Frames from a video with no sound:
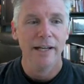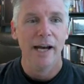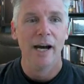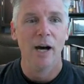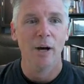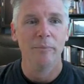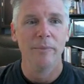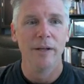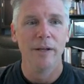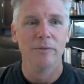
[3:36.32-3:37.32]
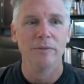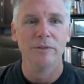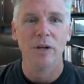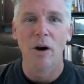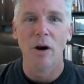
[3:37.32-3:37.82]
You know,
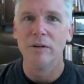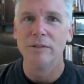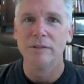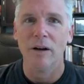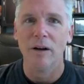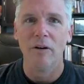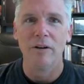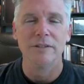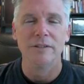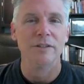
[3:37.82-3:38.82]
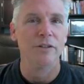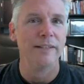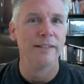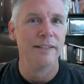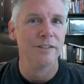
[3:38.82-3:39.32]
dogs are such
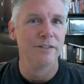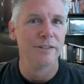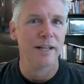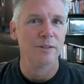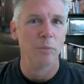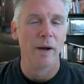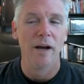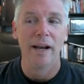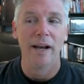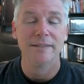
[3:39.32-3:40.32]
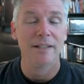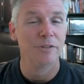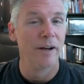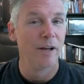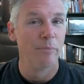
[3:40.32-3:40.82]
great teachers as well and such
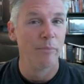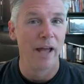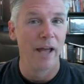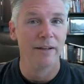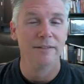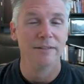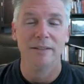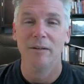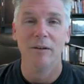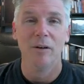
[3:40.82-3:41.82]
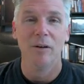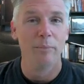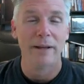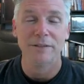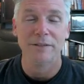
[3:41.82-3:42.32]
great companions. The whole
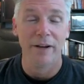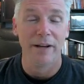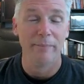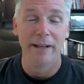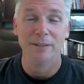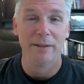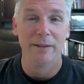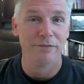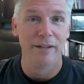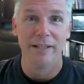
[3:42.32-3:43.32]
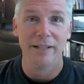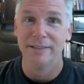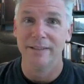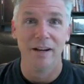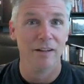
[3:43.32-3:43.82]
best friend, man's best friend,
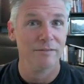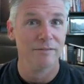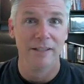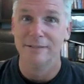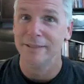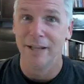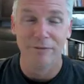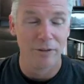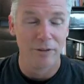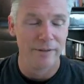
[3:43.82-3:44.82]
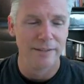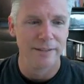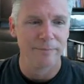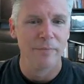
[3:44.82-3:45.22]
is there and said for a reason.